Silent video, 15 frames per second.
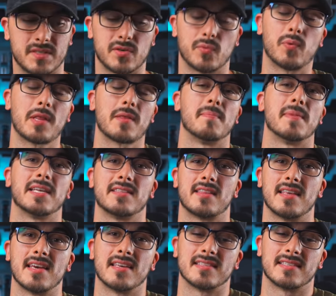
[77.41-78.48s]
So one of the main
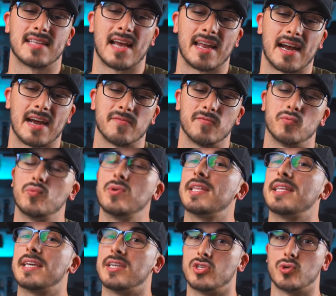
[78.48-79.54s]
things that I've
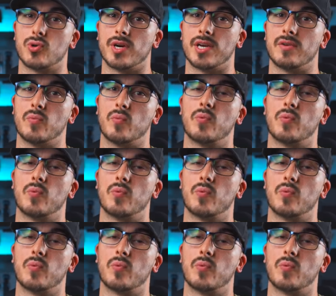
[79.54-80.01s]
really enjoyed